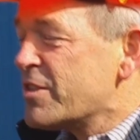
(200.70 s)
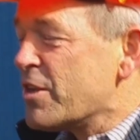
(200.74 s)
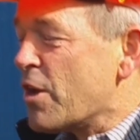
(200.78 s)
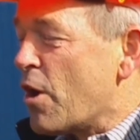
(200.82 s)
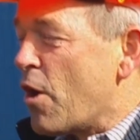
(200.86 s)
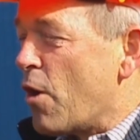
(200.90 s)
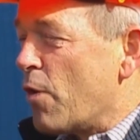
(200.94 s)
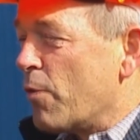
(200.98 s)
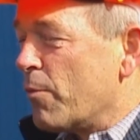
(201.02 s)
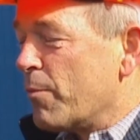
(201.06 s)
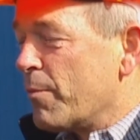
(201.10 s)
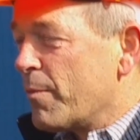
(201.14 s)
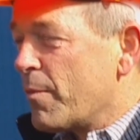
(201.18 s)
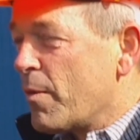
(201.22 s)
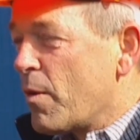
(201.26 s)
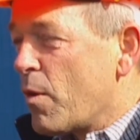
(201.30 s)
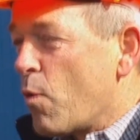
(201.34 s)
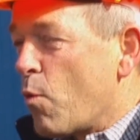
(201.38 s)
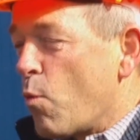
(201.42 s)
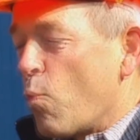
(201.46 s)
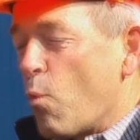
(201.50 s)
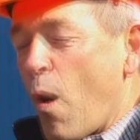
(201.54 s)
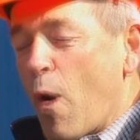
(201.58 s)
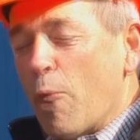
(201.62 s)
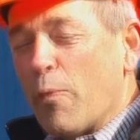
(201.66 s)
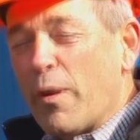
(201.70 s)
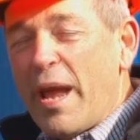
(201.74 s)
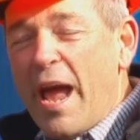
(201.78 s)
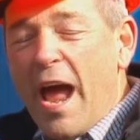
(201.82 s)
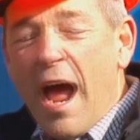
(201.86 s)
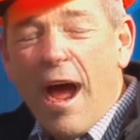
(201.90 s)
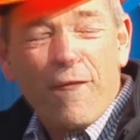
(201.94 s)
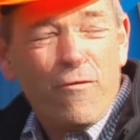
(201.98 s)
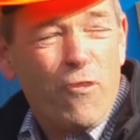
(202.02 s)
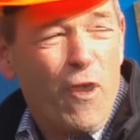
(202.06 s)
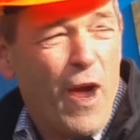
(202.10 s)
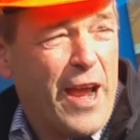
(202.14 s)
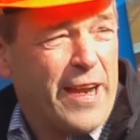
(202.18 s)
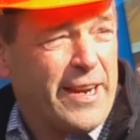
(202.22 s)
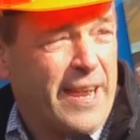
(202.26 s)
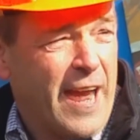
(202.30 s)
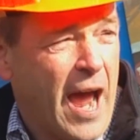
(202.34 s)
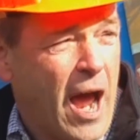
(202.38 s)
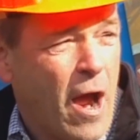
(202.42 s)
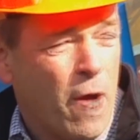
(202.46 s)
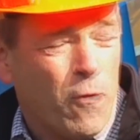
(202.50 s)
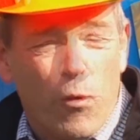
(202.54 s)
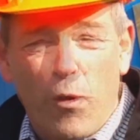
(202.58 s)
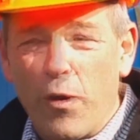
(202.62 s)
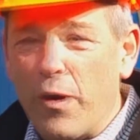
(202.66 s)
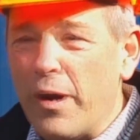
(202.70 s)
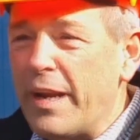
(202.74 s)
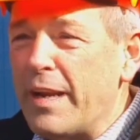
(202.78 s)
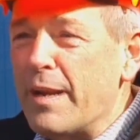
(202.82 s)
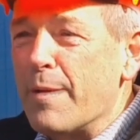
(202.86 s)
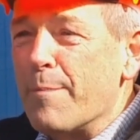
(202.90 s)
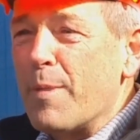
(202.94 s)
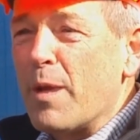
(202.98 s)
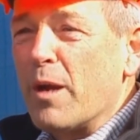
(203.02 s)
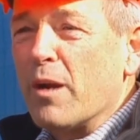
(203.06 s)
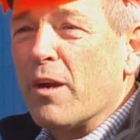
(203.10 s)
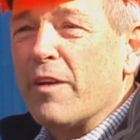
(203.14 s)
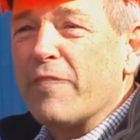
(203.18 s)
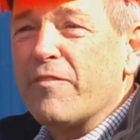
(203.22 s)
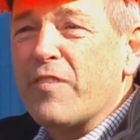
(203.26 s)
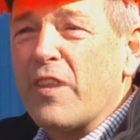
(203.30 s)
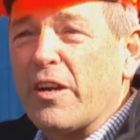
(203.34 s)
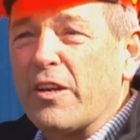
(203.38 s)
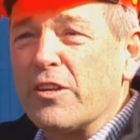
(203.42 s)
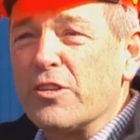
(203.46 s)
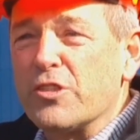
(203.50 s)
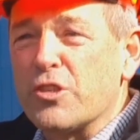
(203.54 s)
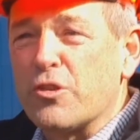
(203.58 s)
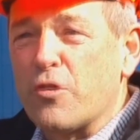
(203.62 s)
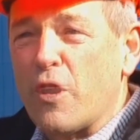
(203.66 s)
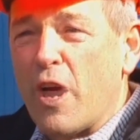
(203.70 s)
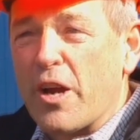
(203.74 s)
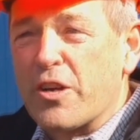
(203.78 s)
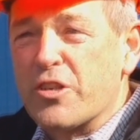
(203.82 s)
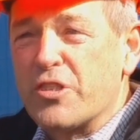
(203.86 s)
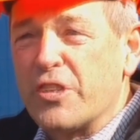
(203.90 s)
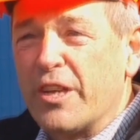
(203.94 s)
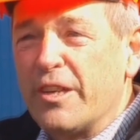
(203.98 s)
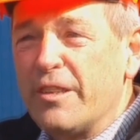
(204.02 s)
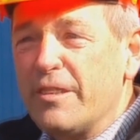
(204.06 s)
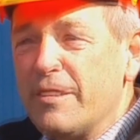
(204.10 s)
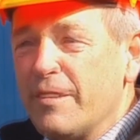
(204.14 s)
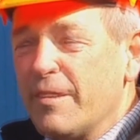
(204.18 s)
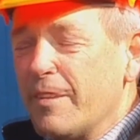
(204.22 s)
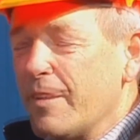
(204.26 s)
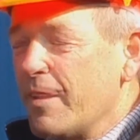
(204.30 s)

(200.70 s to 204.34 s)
So what we have right now, we're in the middle of a construction.